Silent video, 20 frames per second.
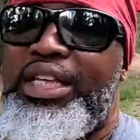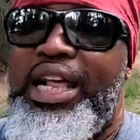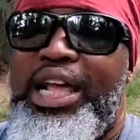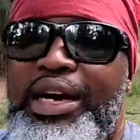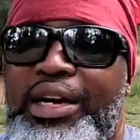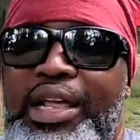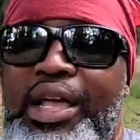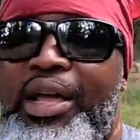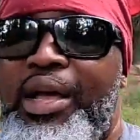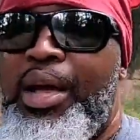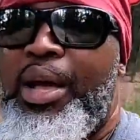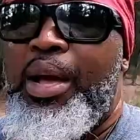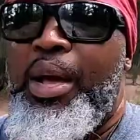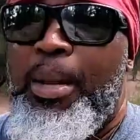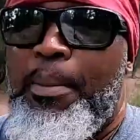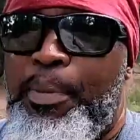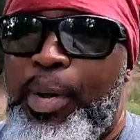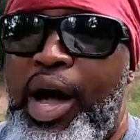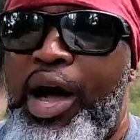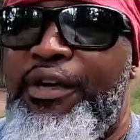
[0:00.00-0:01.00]
that
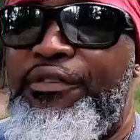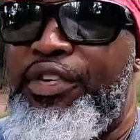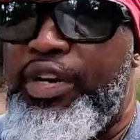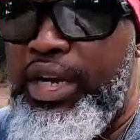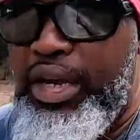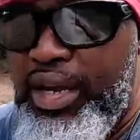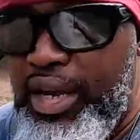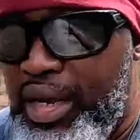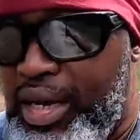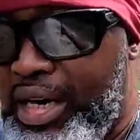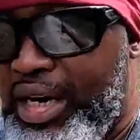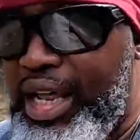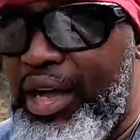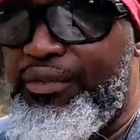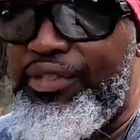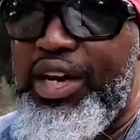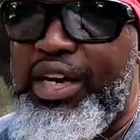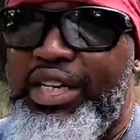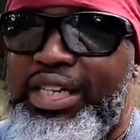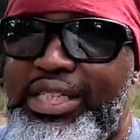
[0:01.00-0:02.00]
poverty,
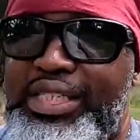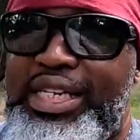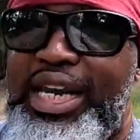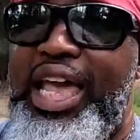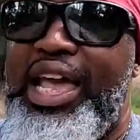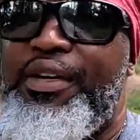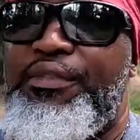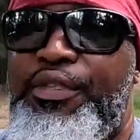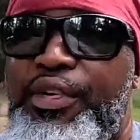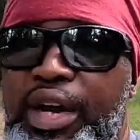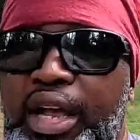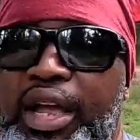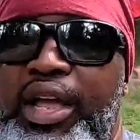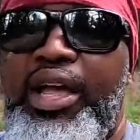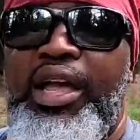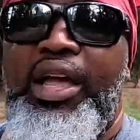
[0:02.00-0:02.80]
lived under slavery